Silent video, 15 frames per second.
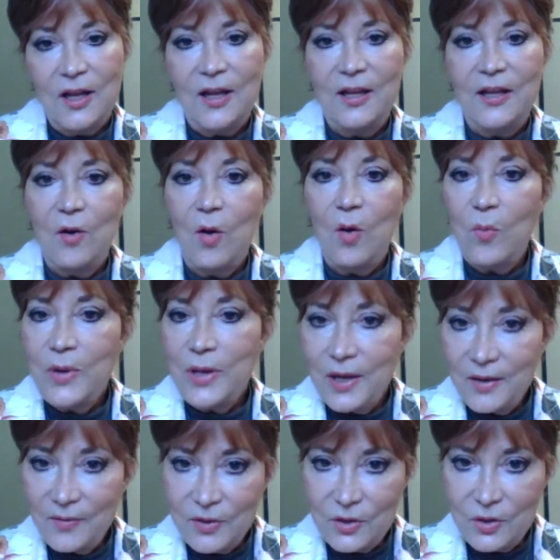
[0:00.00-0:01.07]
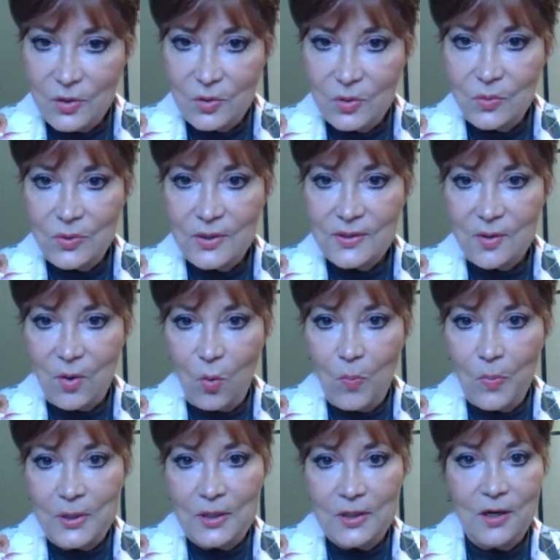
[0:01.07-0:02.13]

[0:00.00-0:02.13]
And all we have to do is open.